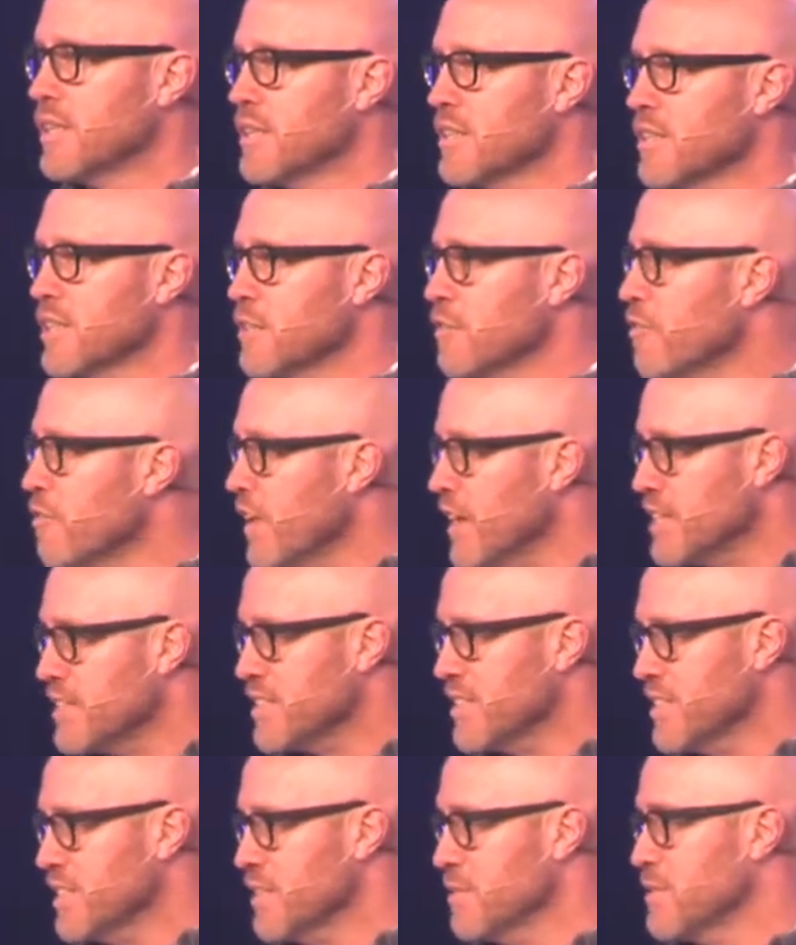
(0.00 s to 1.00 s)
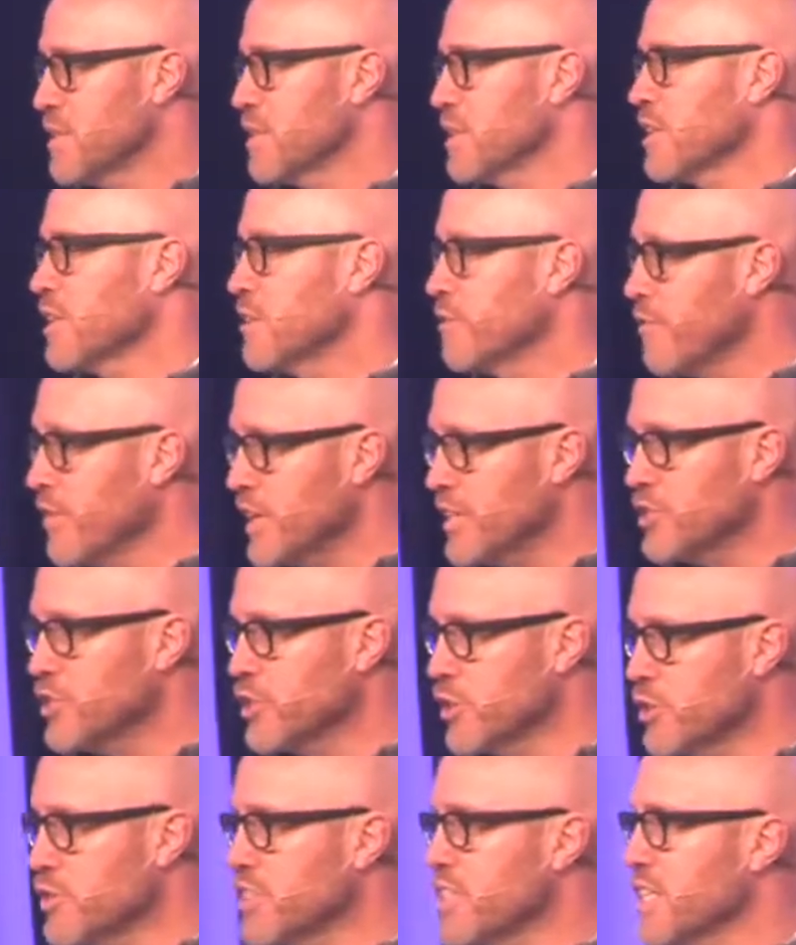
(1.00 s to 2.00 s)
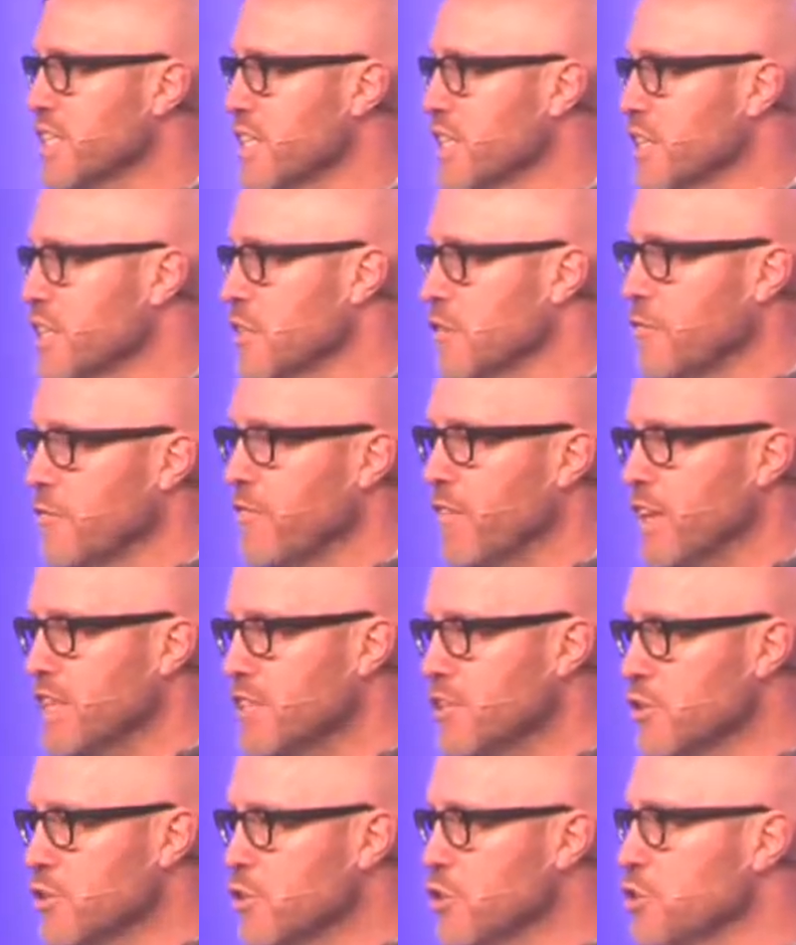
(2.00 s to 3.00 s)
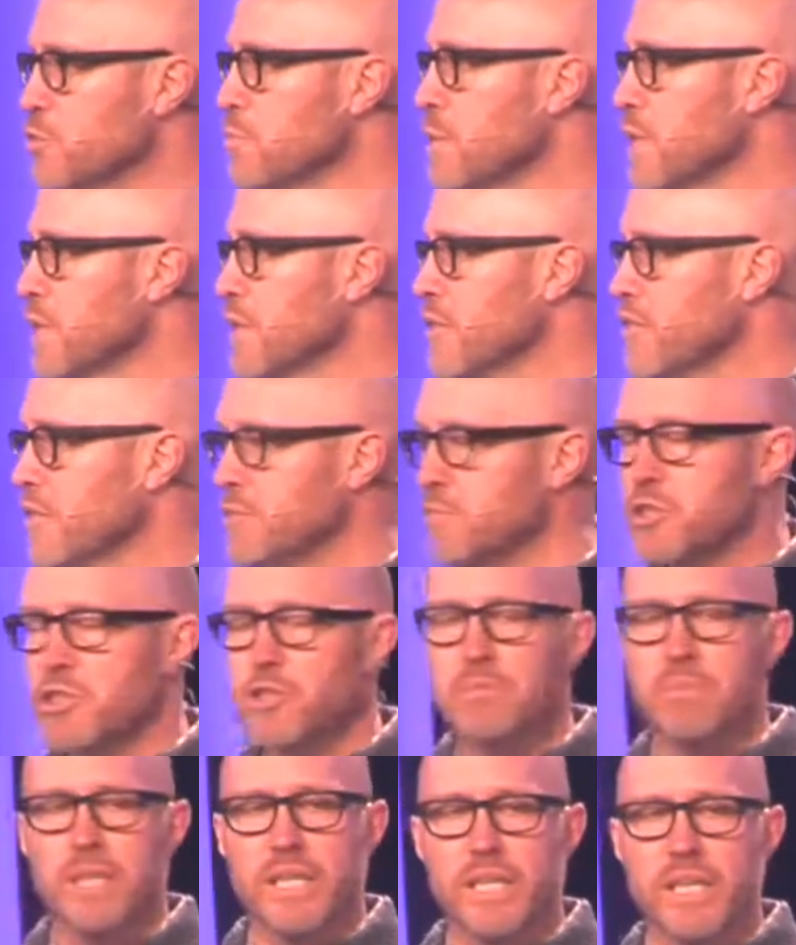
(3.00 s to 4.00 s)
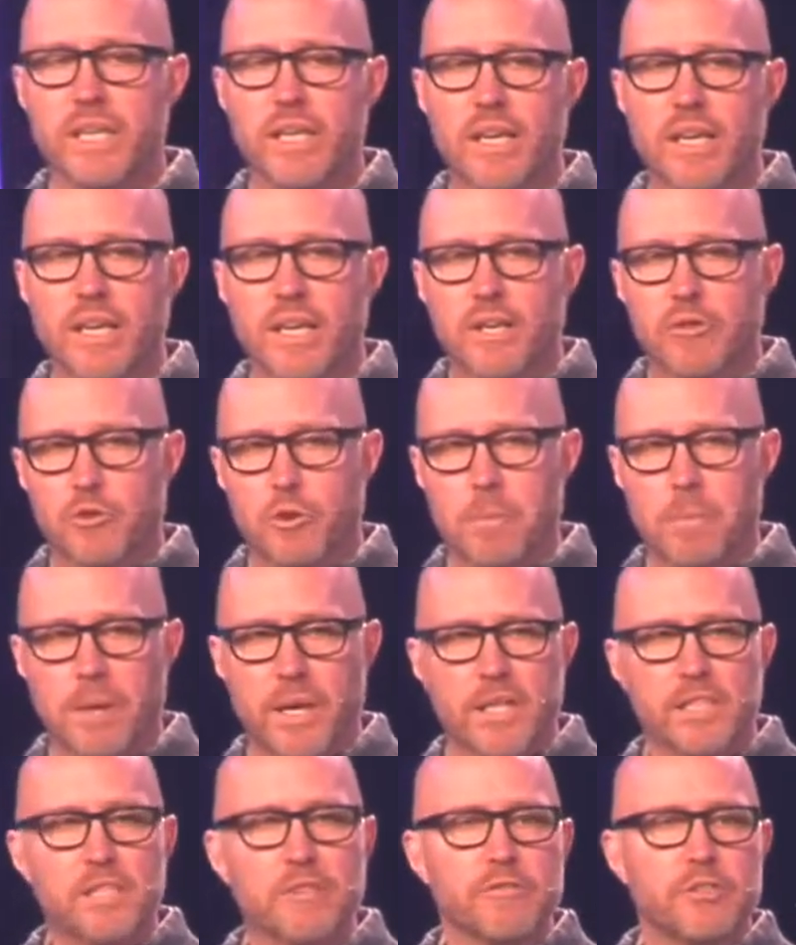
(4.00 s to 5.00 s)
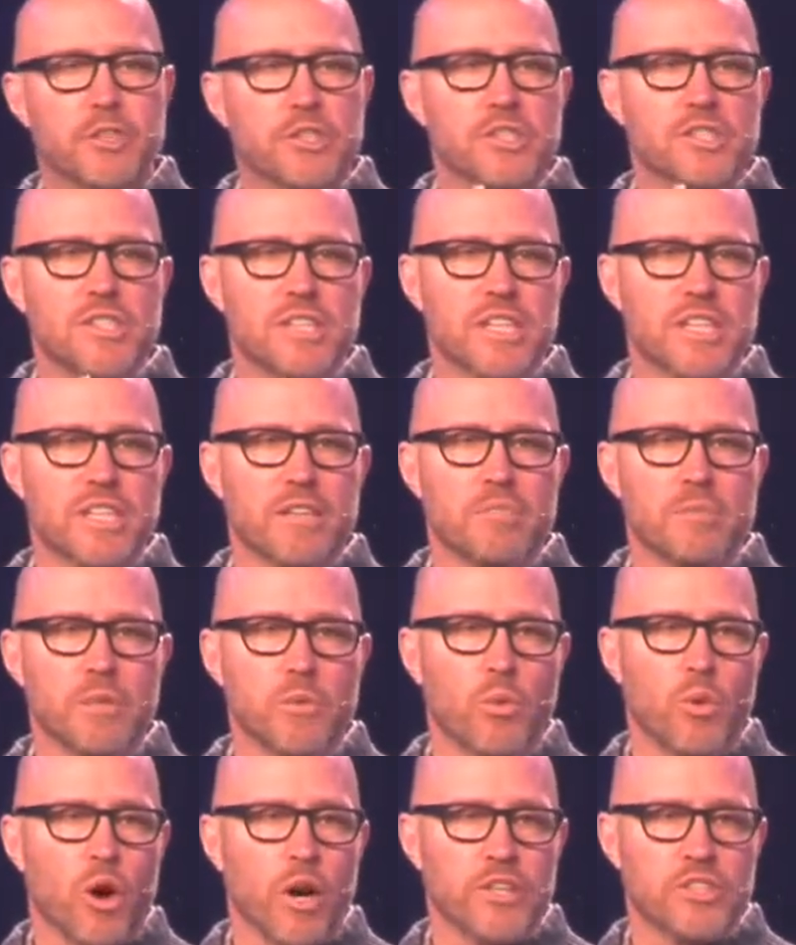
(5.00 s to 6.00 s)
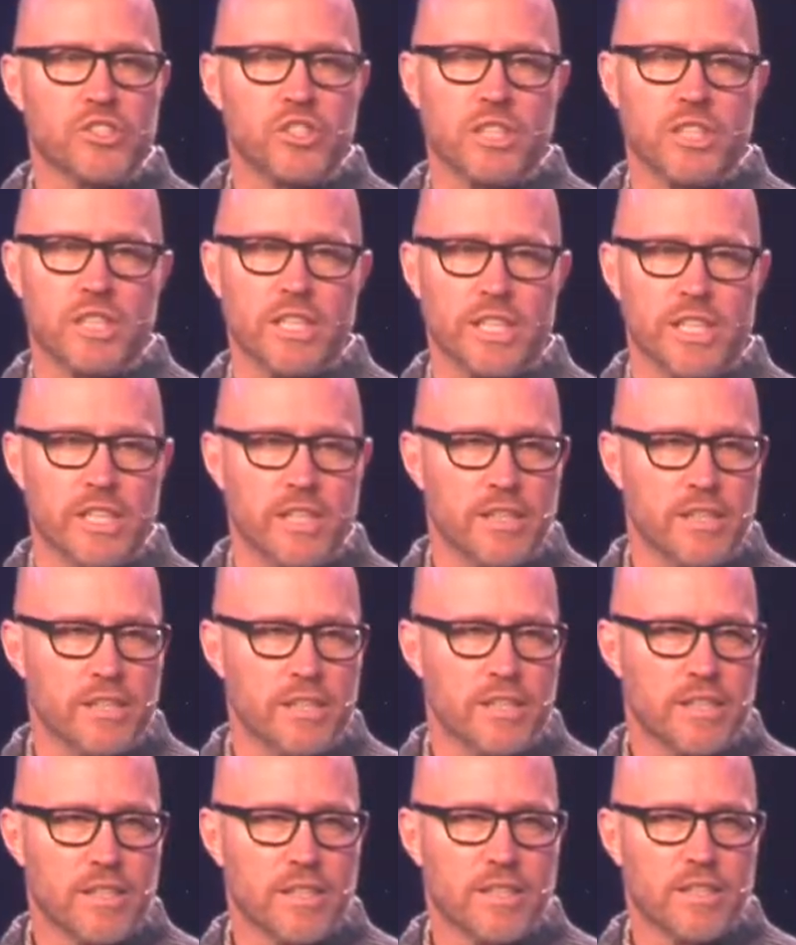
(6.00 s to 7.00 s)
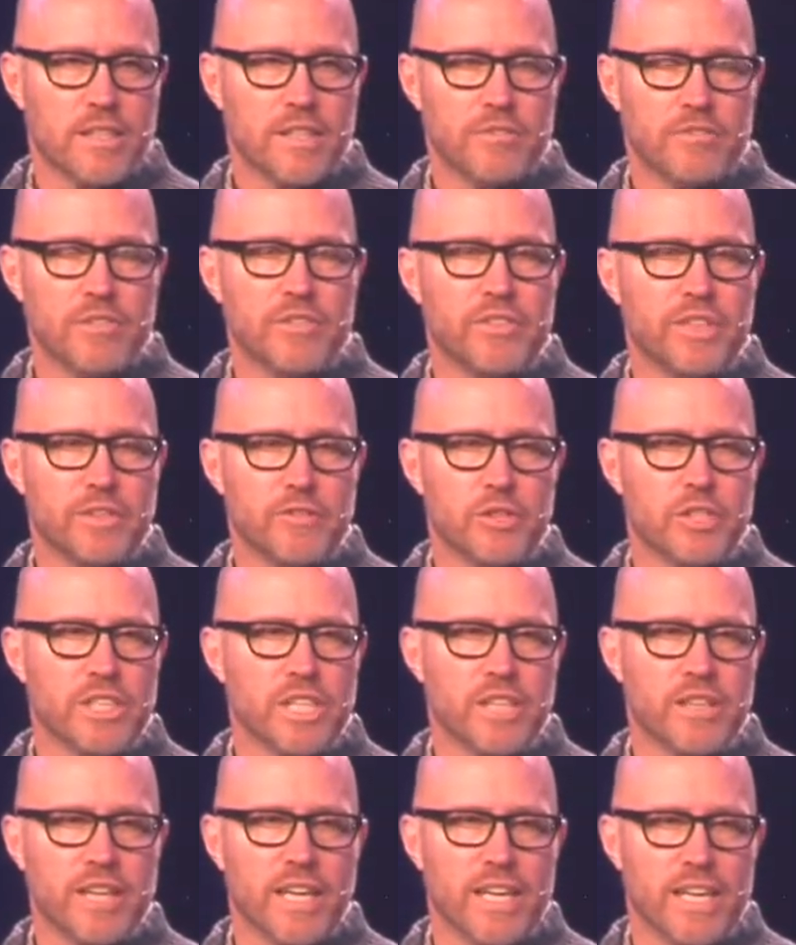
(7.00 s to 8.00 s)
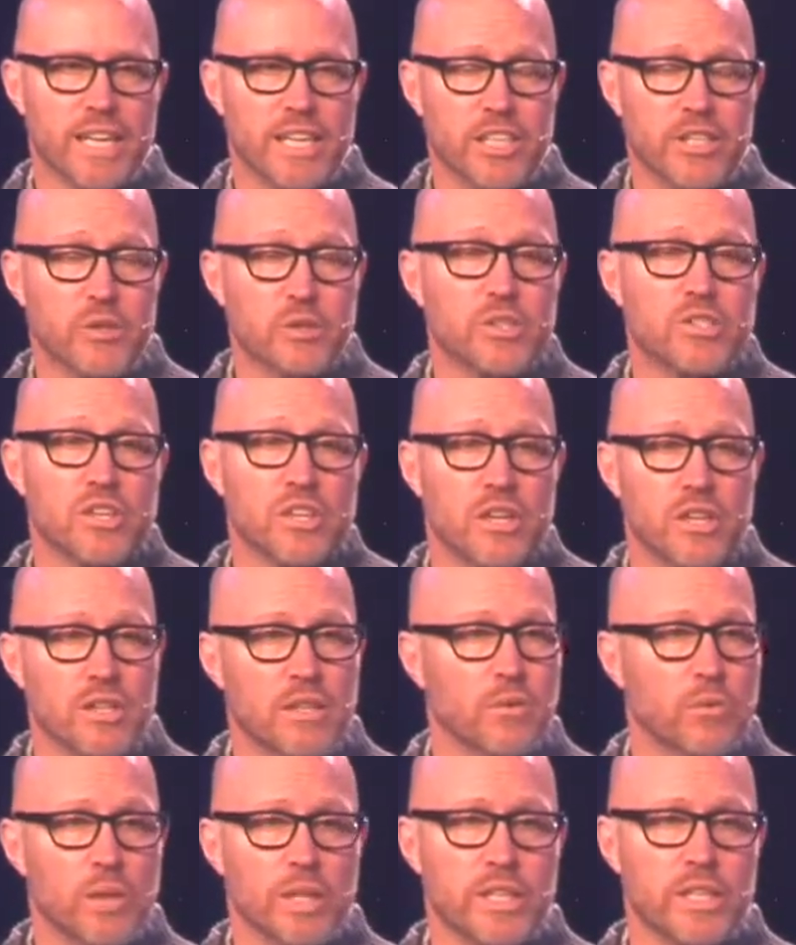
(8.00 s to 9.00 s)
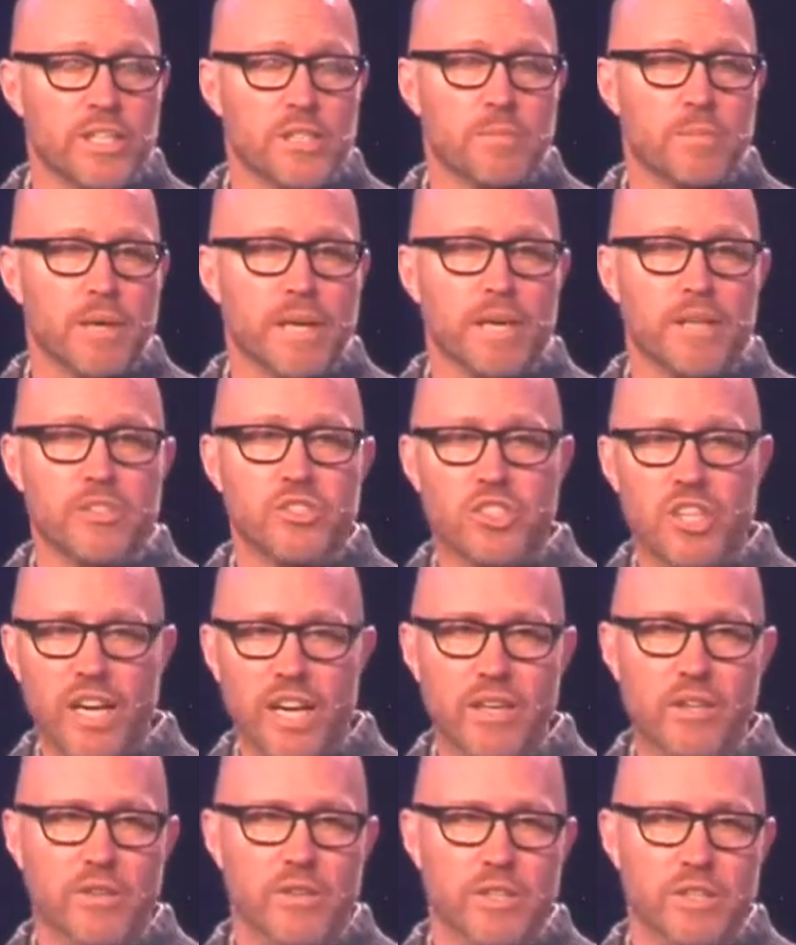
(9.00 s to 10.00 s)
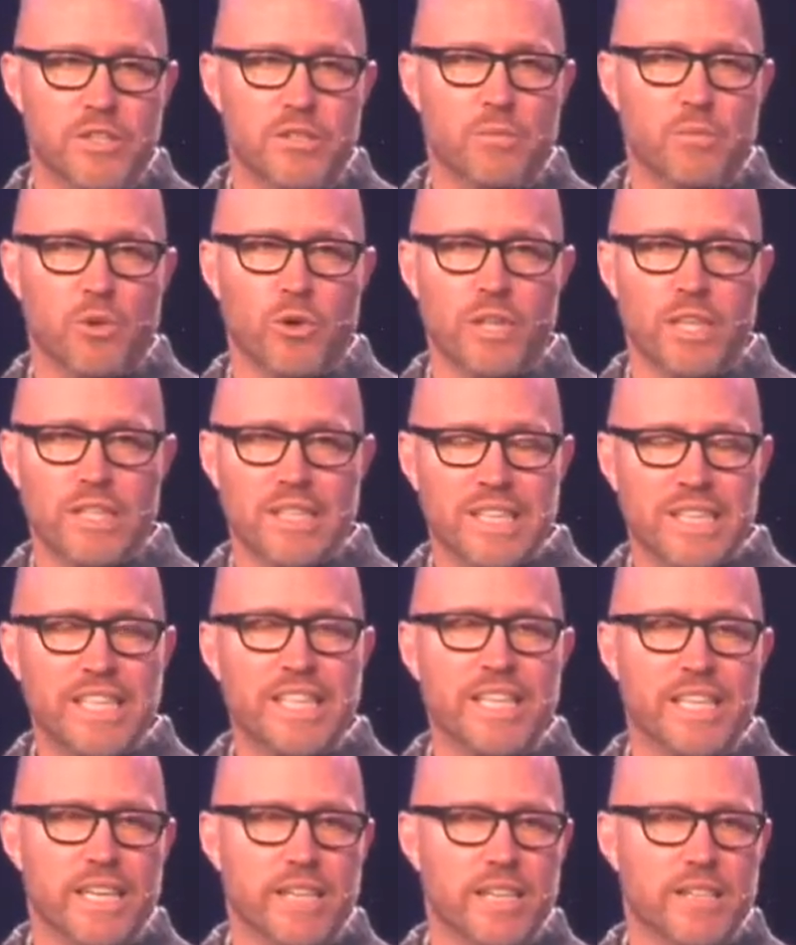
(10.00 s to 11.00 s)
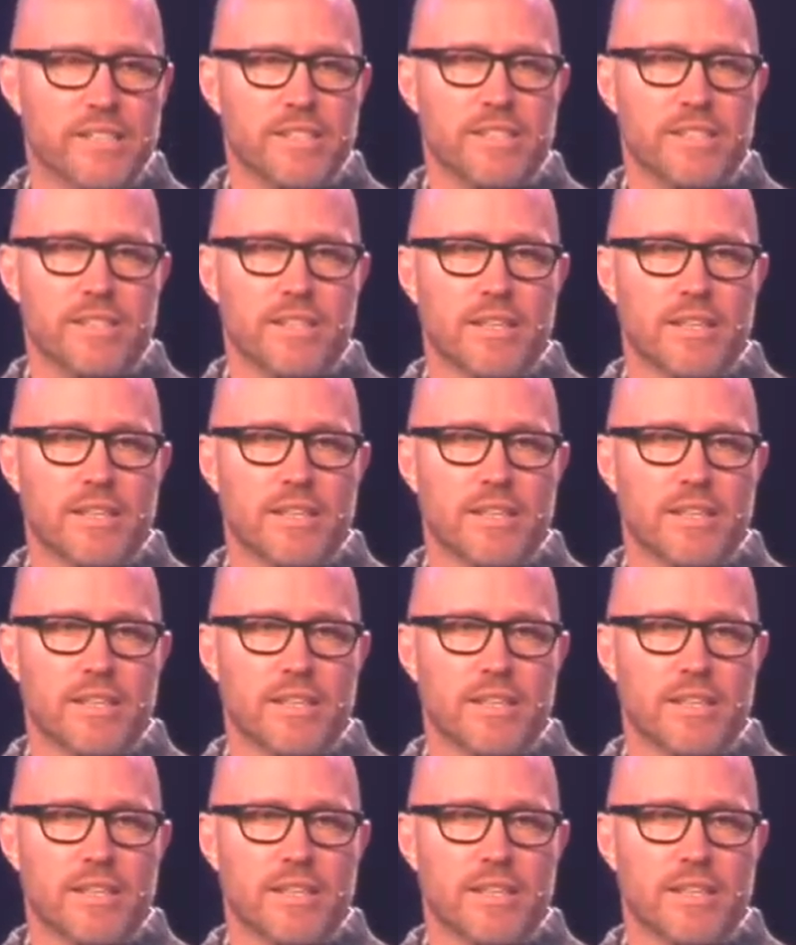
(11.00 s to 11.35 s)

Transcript: confess his confess your sin confess who you believe him to be repent of your sin and be washed clean if you've never done that like you saw witnessed by a child this morning leading us